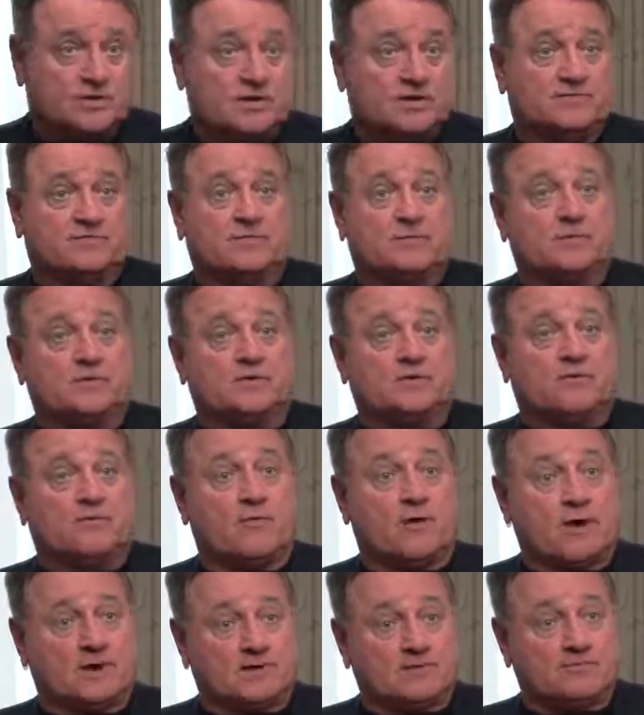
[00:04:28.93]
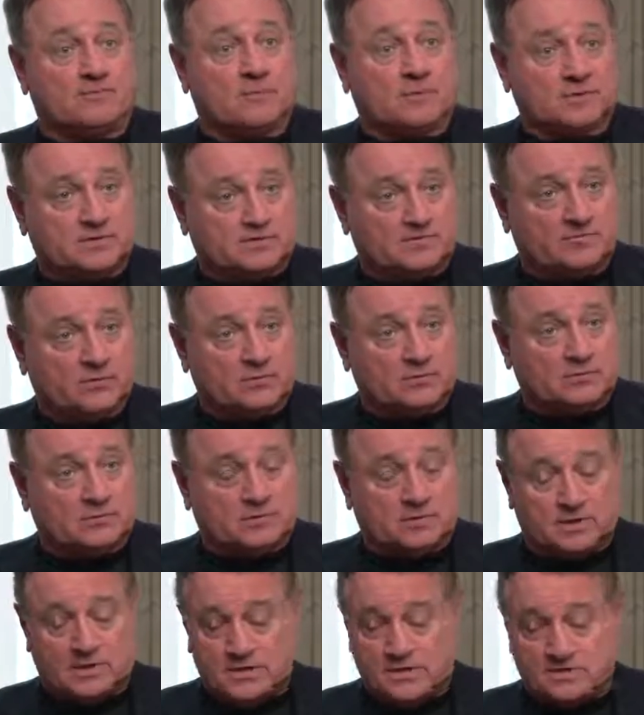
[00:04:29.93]
get from a diffractive
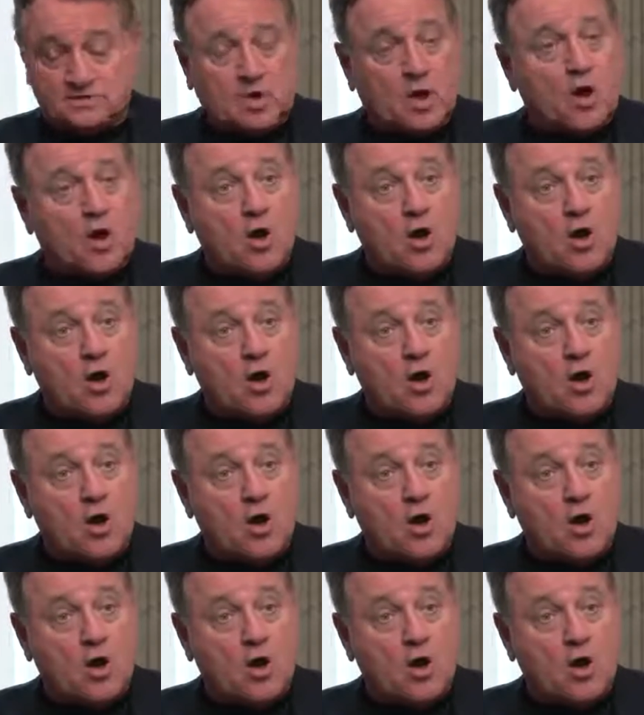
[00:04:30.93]
multifocal lens.